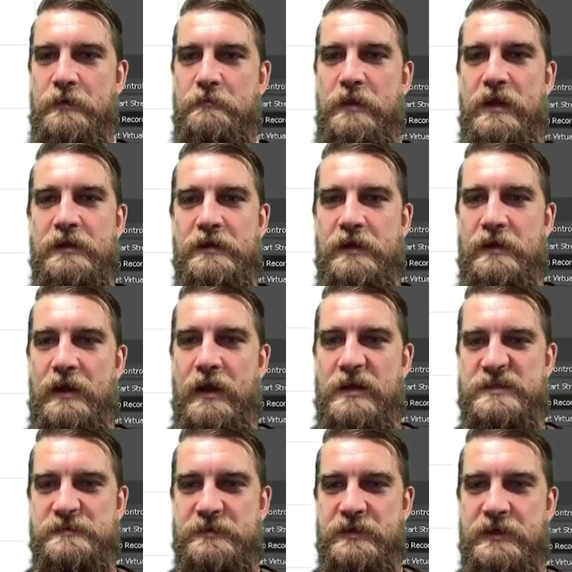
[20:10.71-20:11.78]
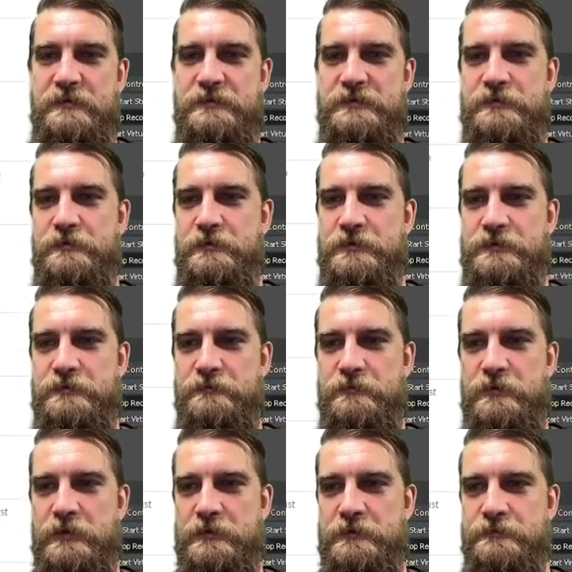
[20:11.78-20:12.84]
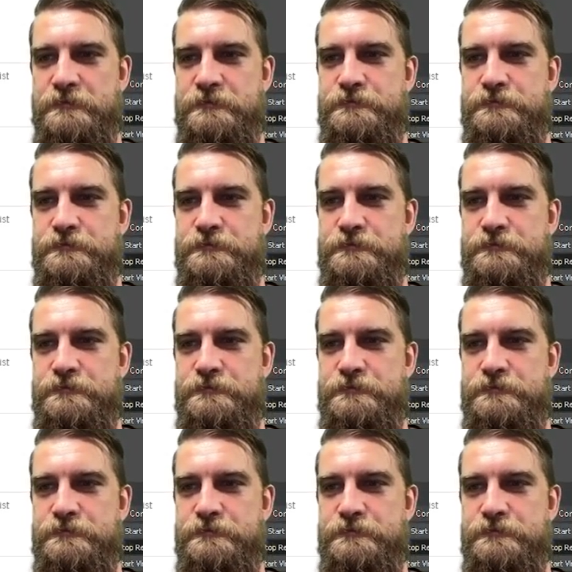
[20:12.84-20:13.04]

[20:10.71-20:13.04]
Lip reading: made an announcement that he was going to run.